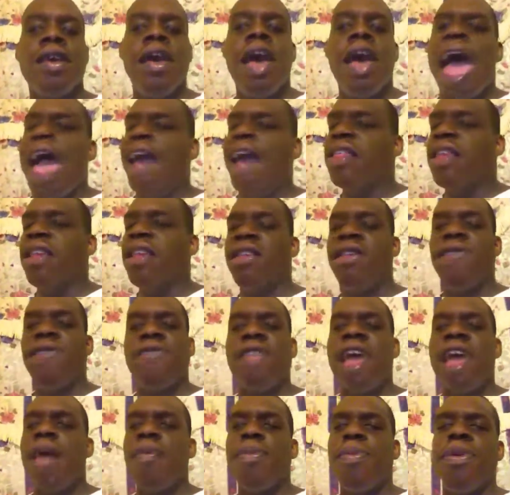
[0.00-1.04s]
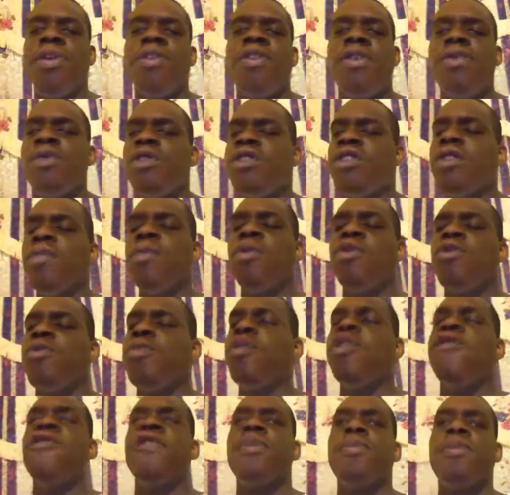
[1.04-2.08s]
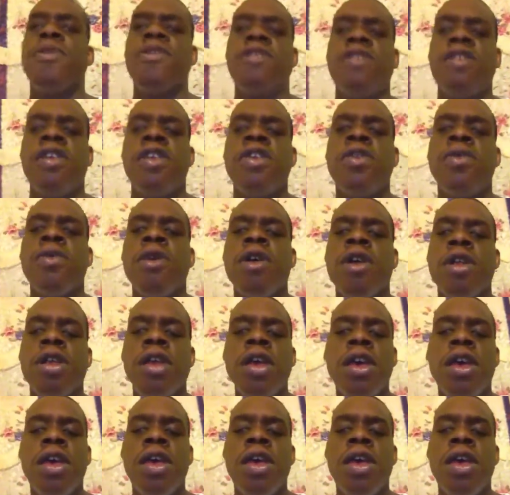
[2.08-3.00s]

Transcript: Act as if that person was the most perfect person in the world.